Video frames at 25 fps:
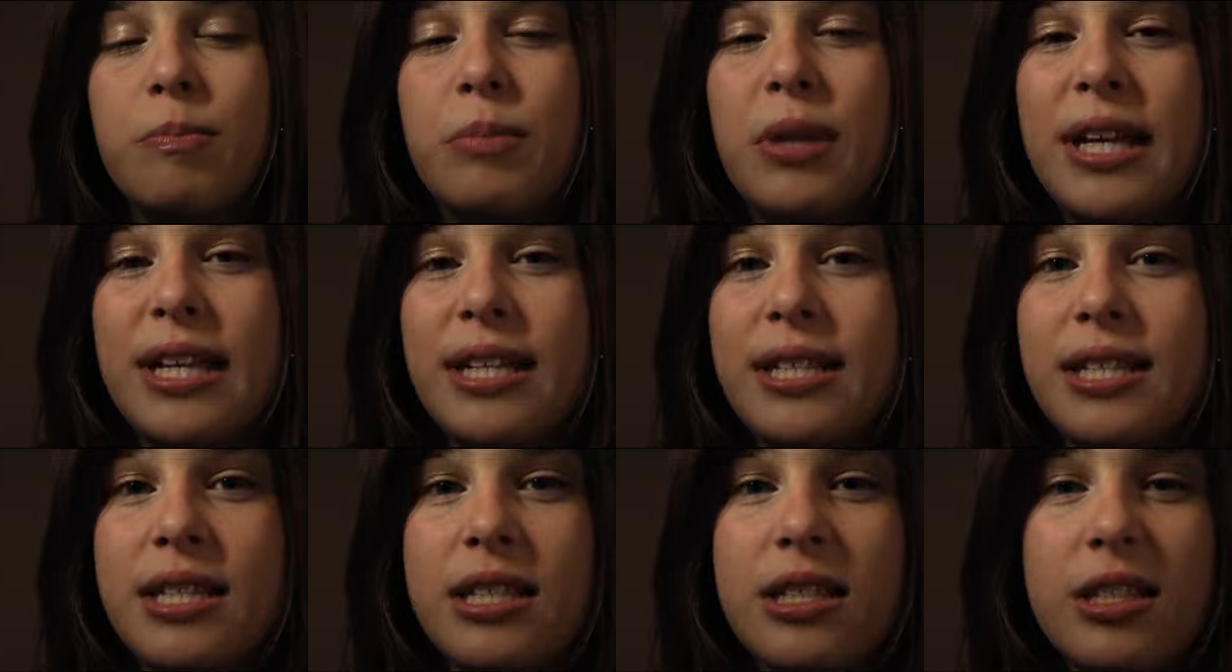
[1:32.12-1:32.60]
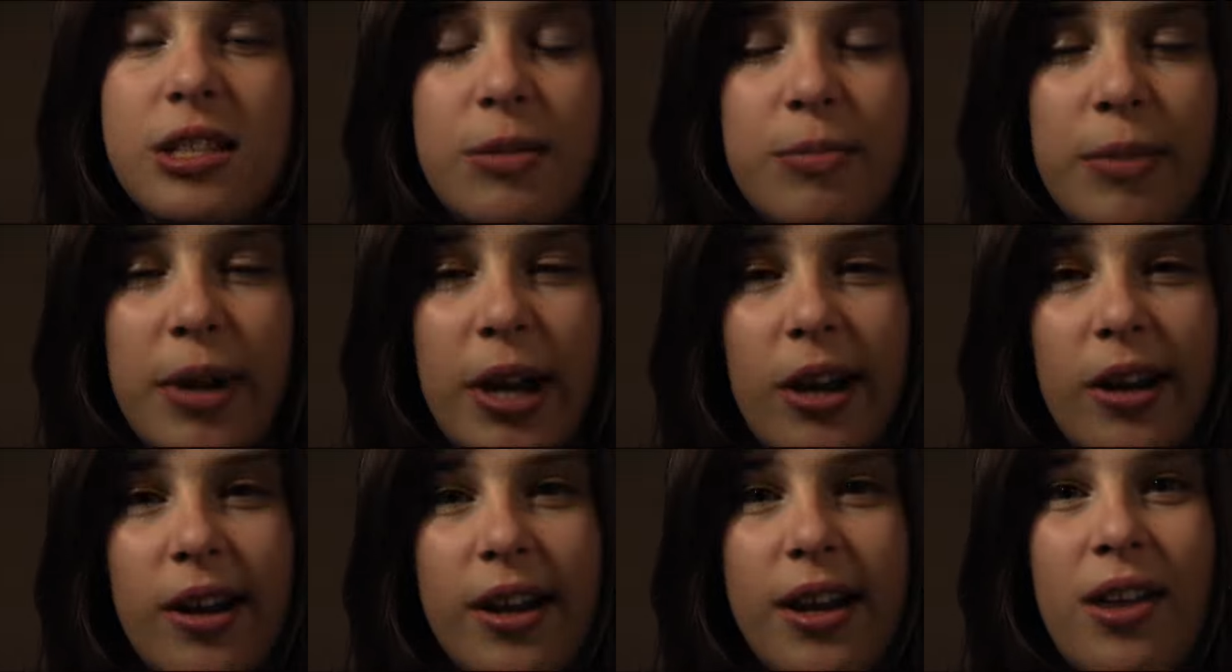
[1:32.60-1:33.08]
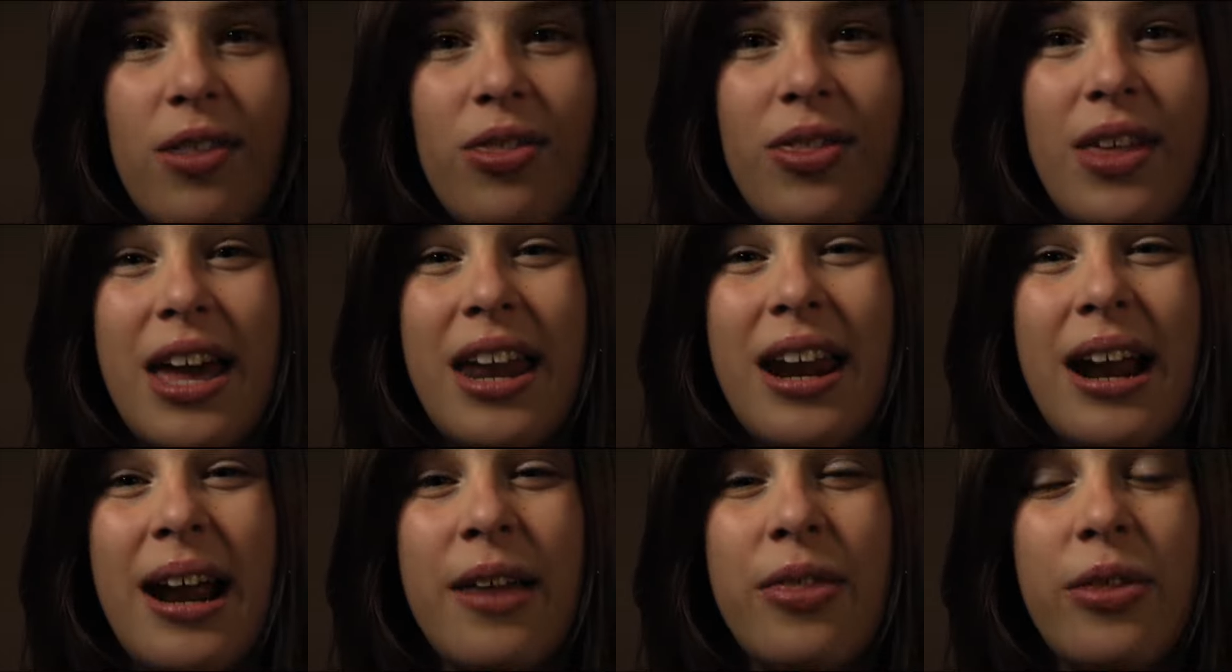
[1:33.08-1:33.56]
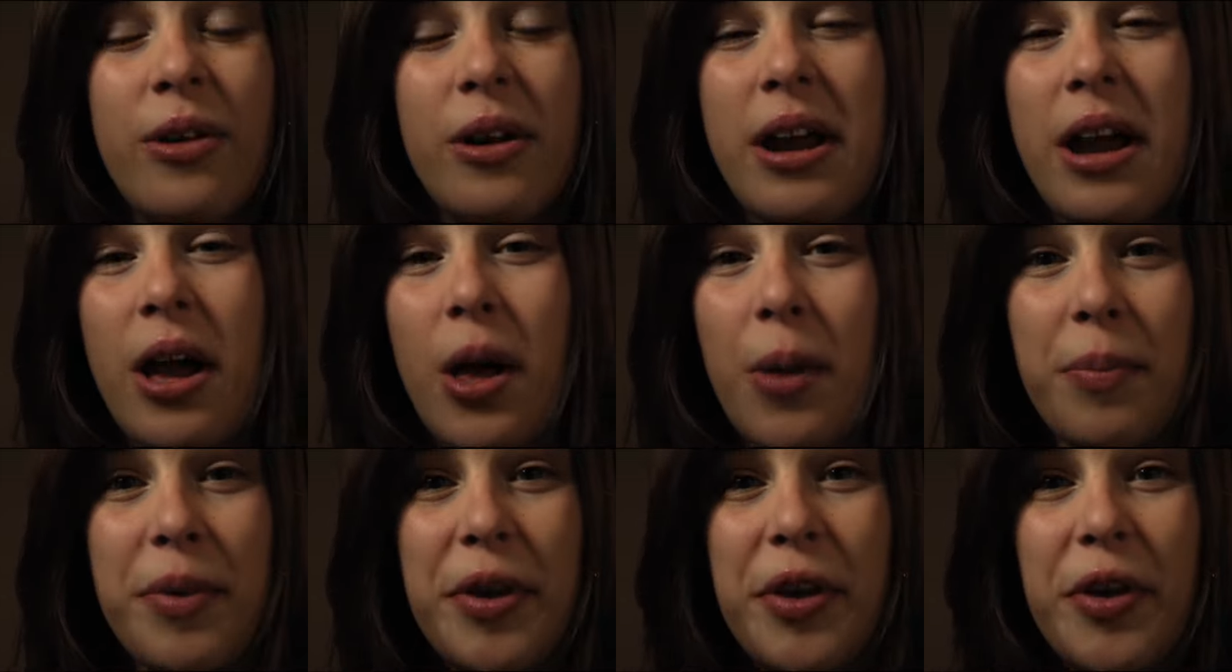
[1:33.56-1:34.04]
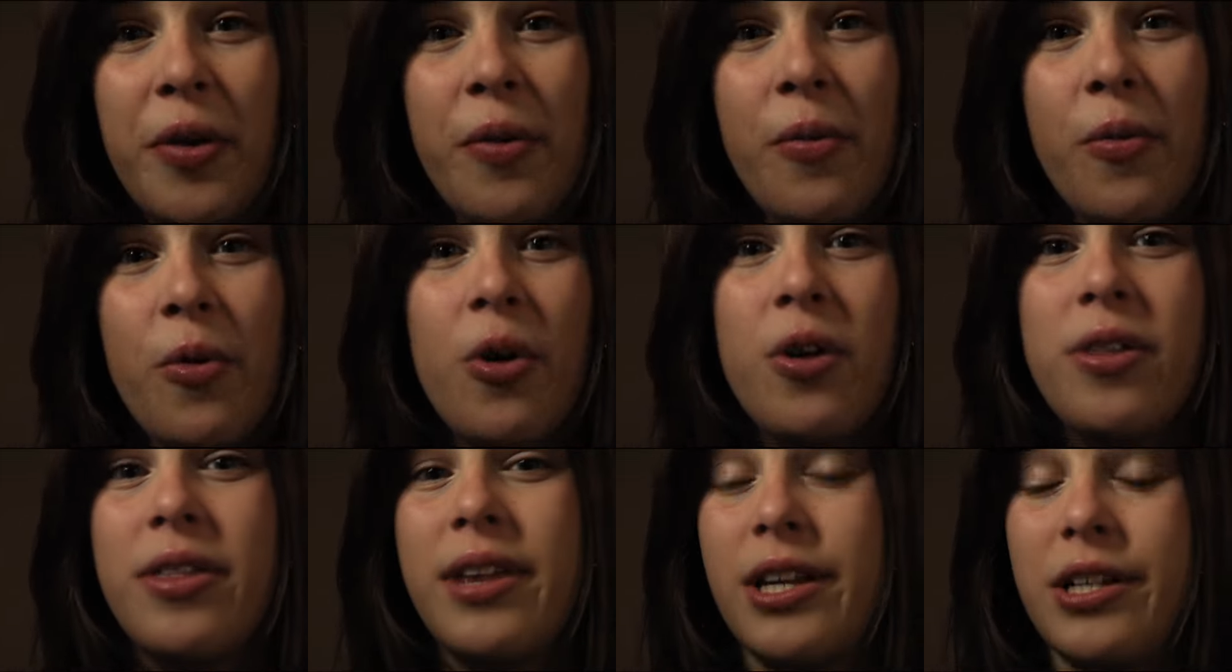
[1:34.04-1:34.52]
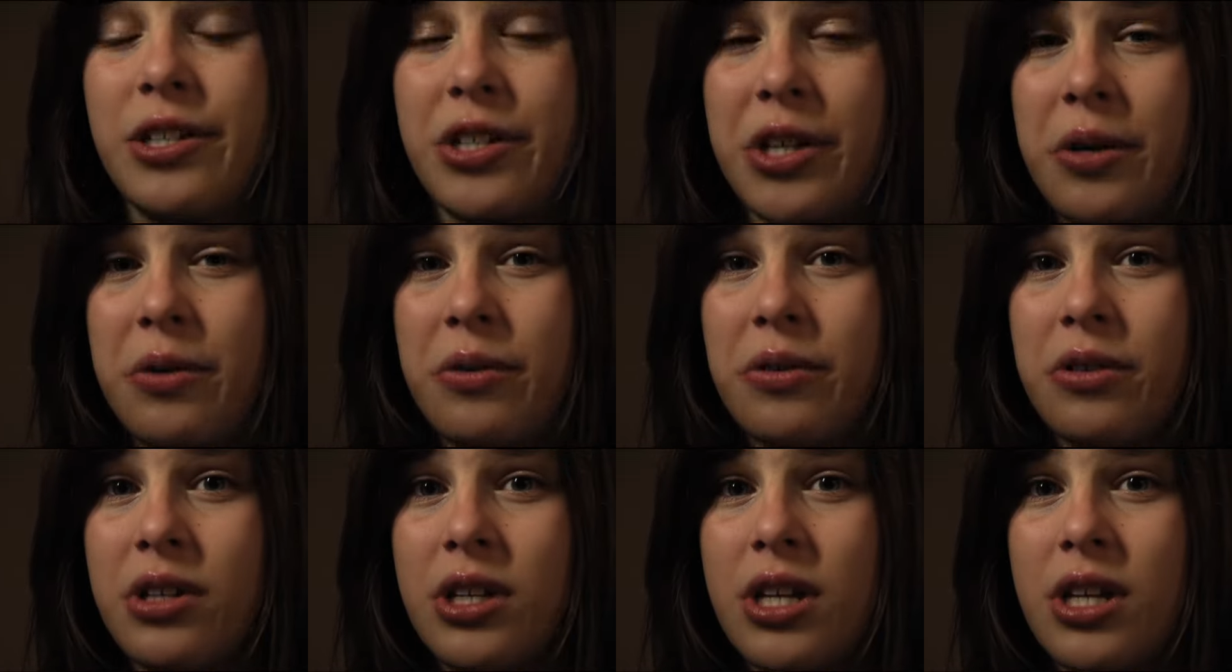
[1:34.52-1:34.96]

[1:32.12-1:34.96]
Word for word: places in America that either help you or they don't.